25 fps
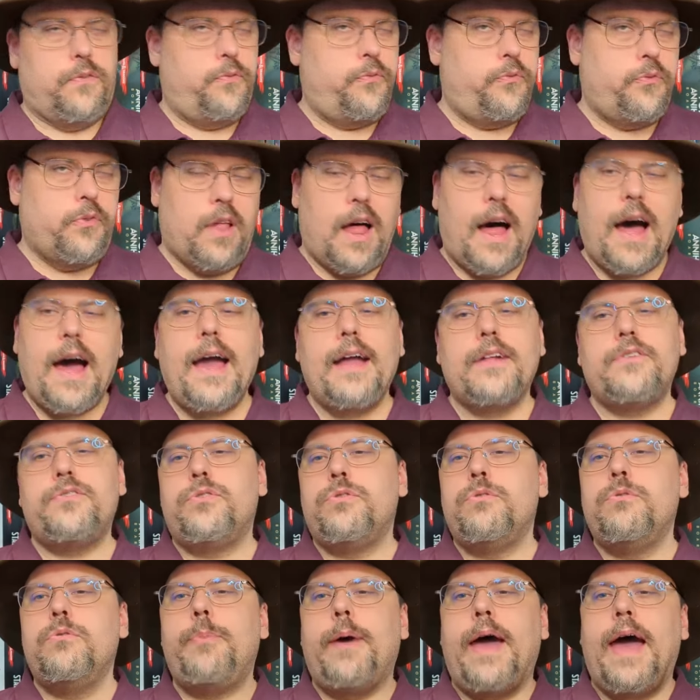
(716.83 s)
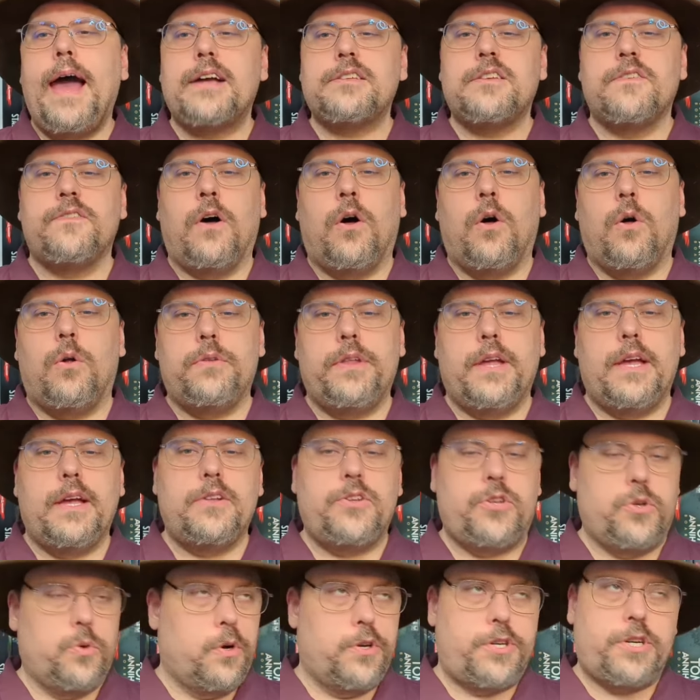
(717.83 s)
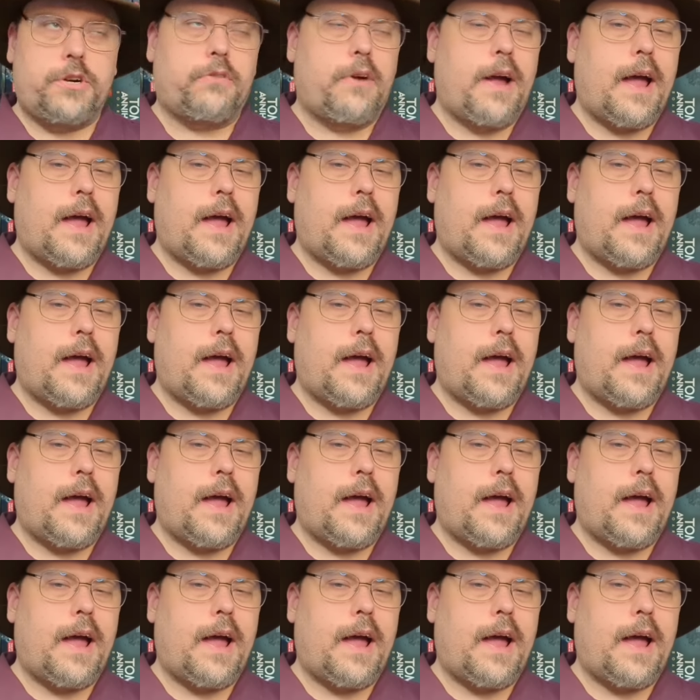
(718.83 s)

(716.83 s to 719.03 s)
to fly 2 bags of holding to